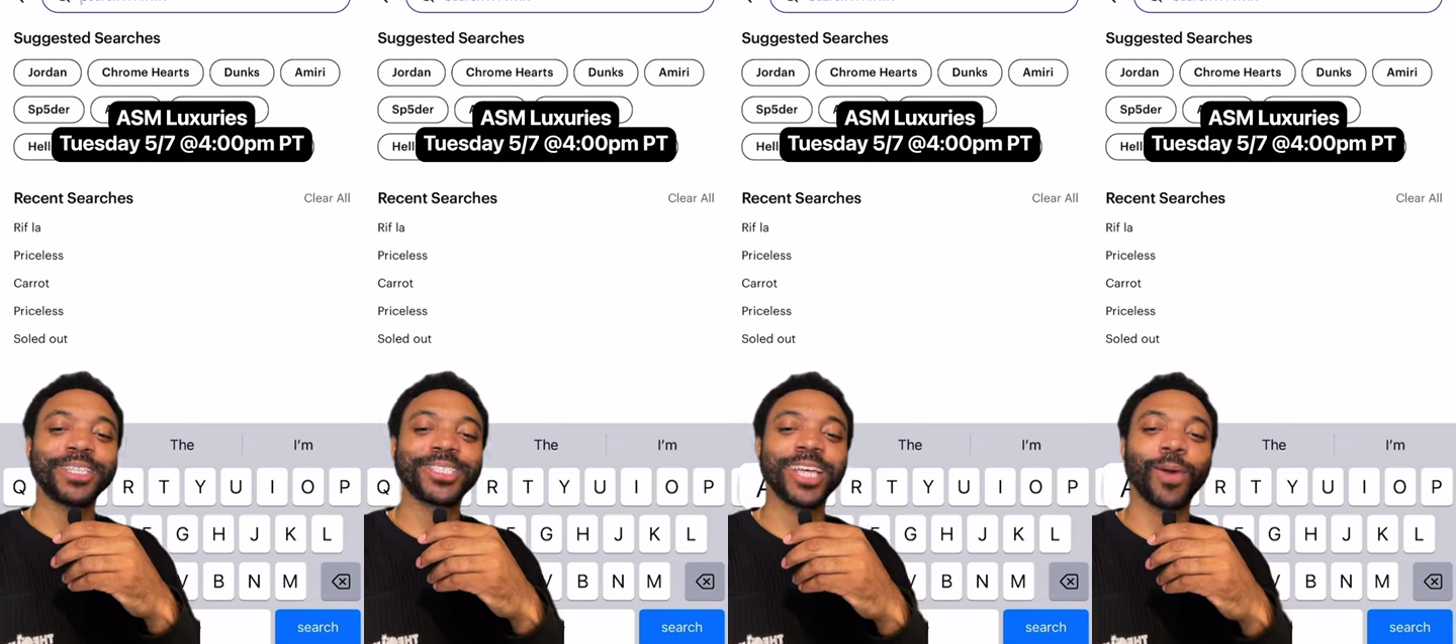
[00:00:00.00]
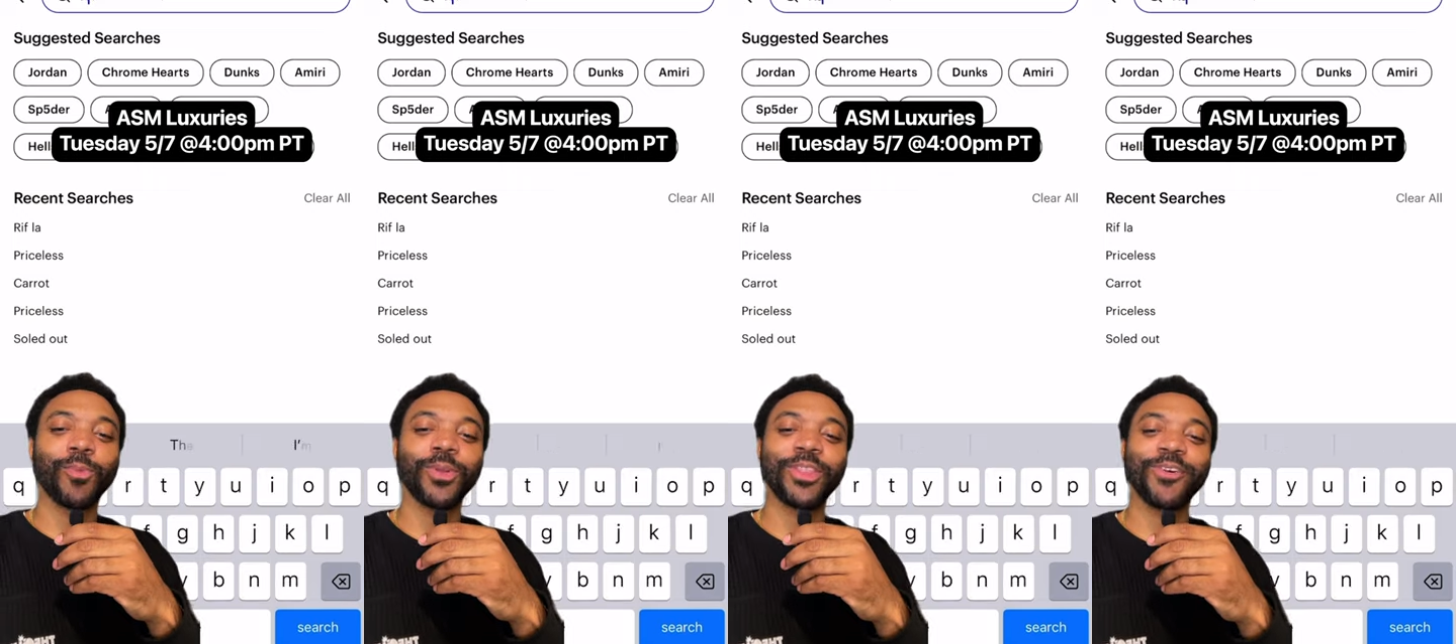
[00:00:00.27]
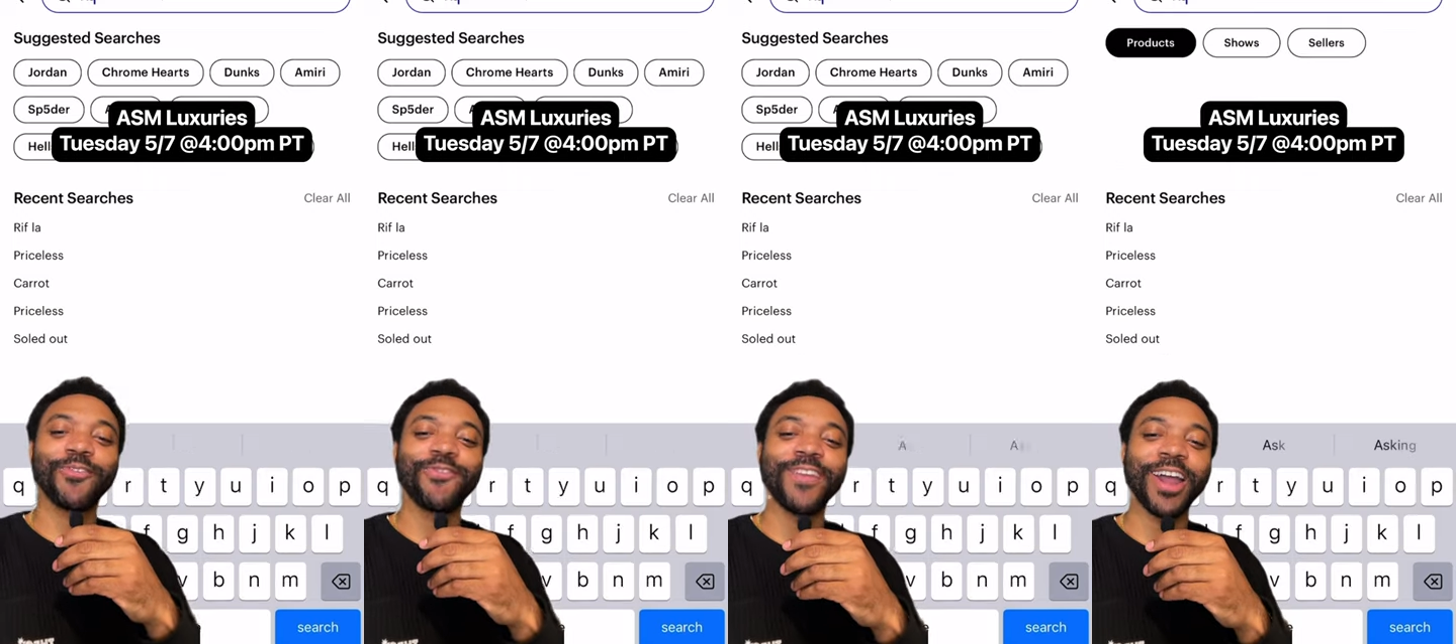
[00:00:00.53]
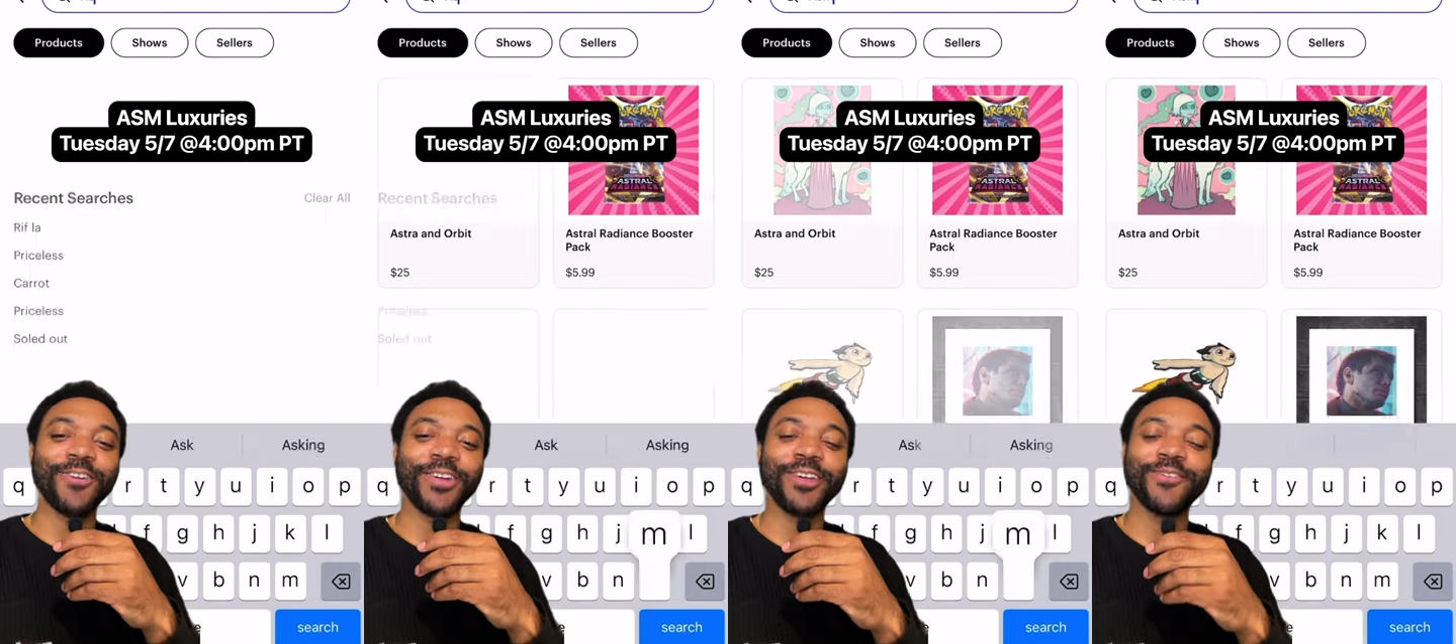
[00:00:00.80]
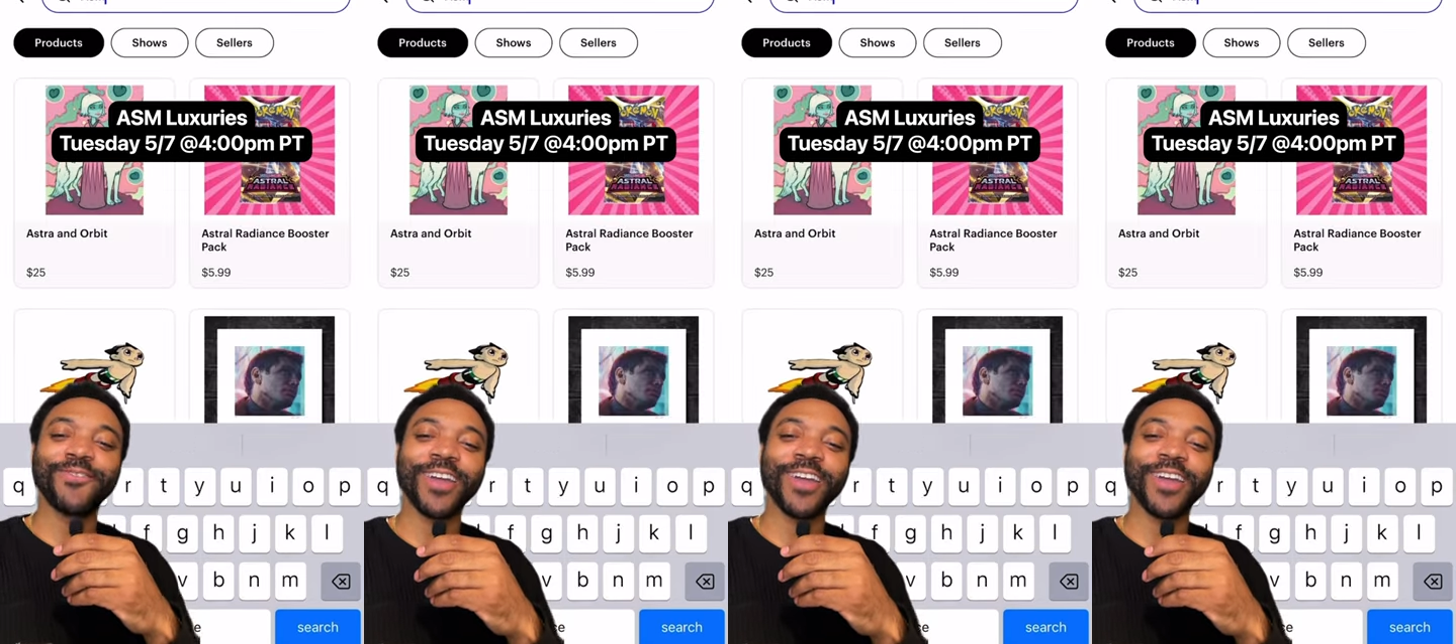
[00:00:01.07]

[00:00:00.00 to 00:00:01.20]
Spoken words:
this up with a very,